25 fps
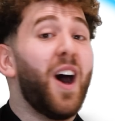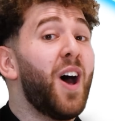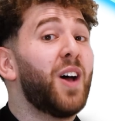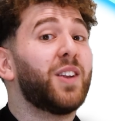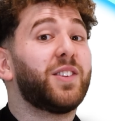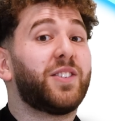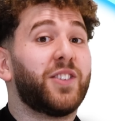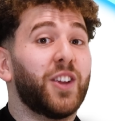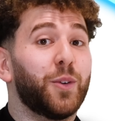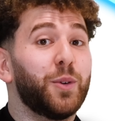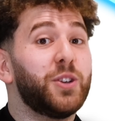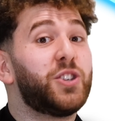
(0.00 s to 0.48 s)

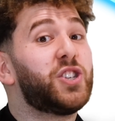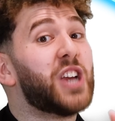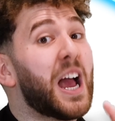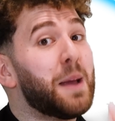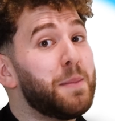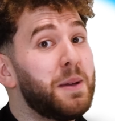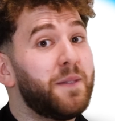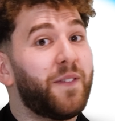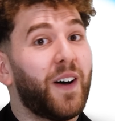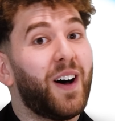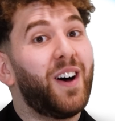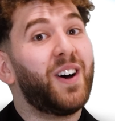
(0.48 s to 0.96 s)
answer was
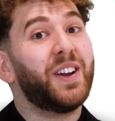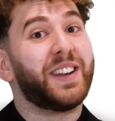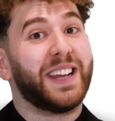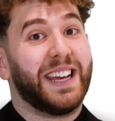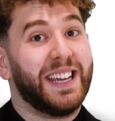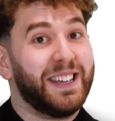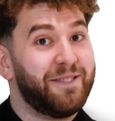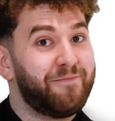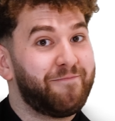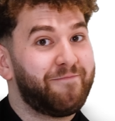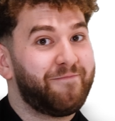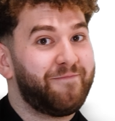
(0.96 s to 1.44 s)
Jamie
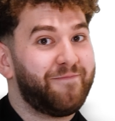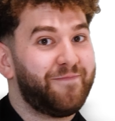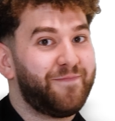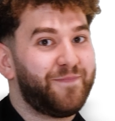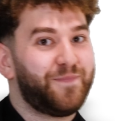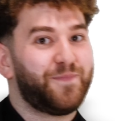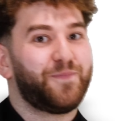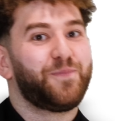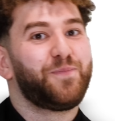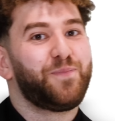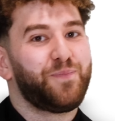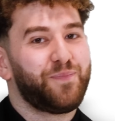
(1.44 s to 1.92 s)
Vardy.
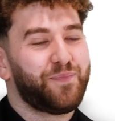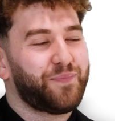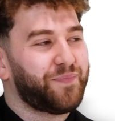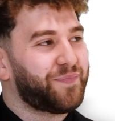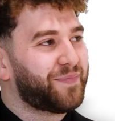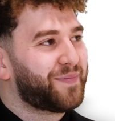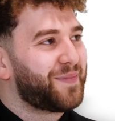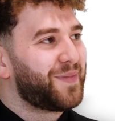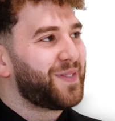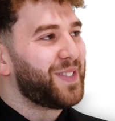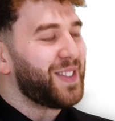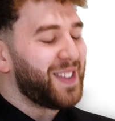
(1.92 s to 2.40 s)

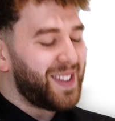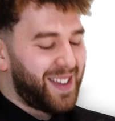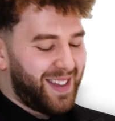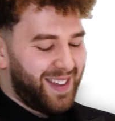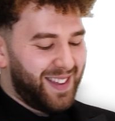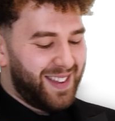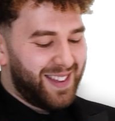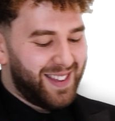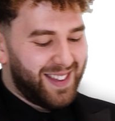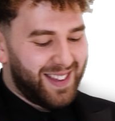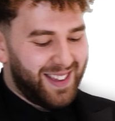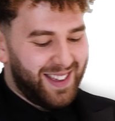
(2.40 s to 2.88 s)

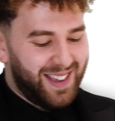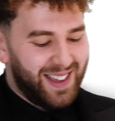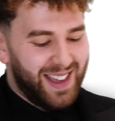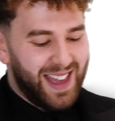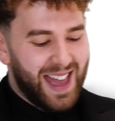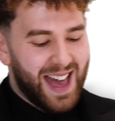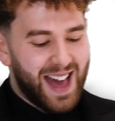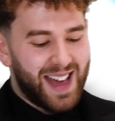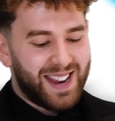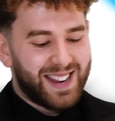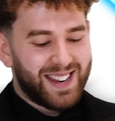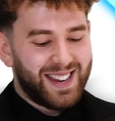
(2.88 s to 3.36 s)
Oh. That
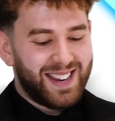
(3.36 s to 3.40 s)
is had,